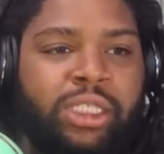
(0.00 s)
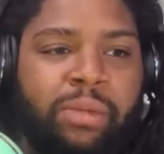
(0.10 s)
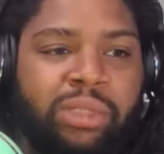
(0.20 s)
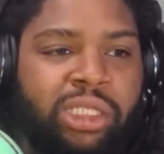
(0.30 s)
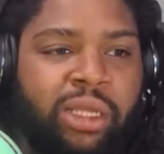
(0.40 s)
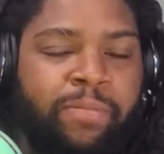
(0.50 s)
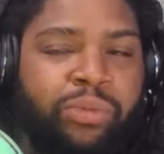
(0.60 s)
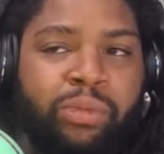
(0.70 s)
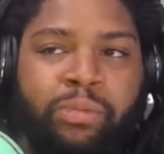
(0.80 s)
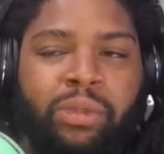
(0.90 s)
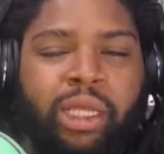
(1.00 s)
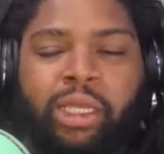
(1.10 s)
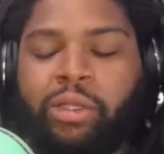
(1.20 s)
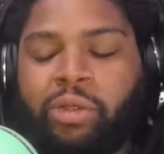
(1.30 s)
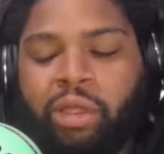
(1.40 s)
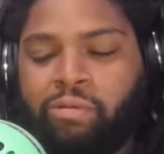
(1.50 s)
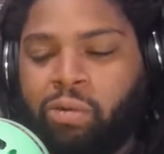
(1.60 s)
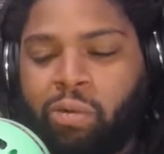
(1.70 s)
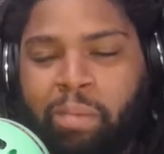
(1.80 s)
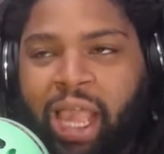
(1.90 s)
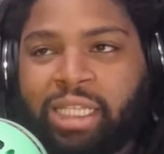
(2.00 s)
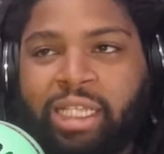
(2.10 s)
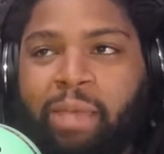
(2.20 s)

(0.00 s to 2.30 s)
they roll max